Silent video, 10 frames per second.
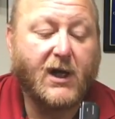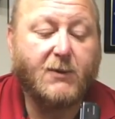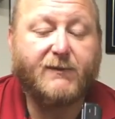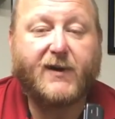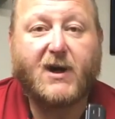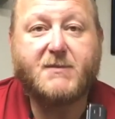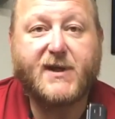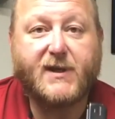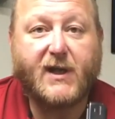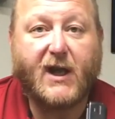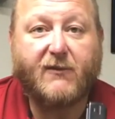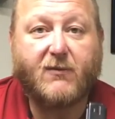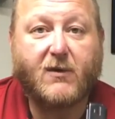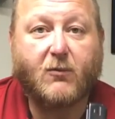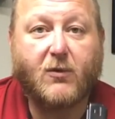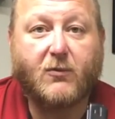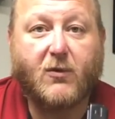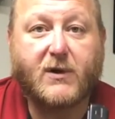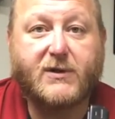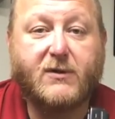And what firearms they did have were World
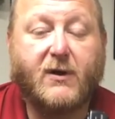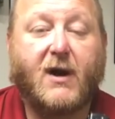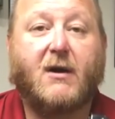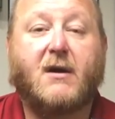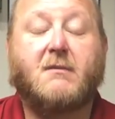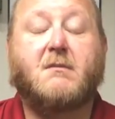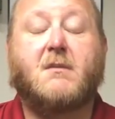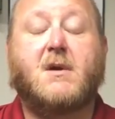War II era